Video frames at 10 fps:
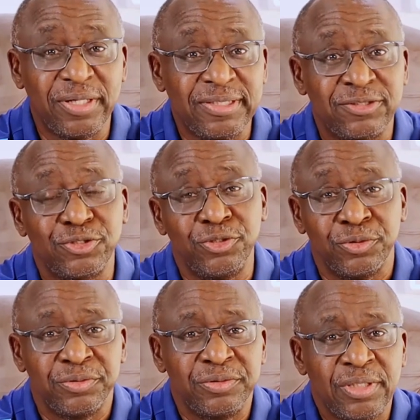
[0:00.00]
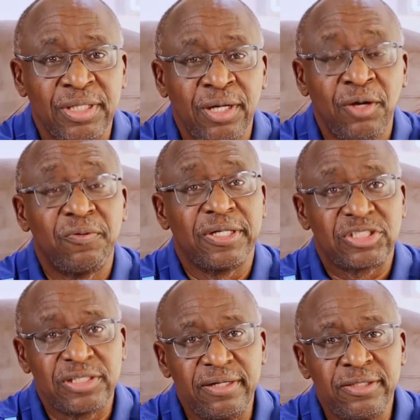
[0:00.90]
morning to you. We're
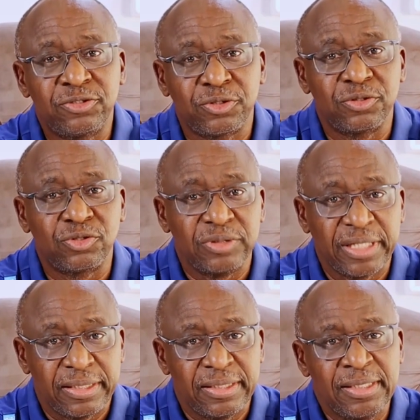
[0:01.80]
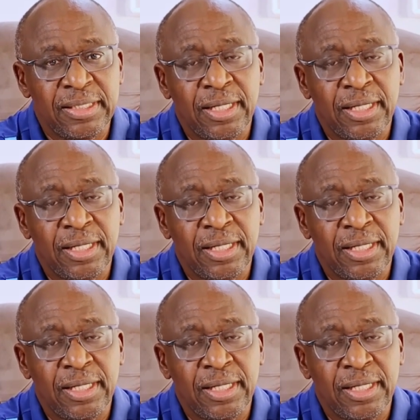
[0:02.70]
sharing truth today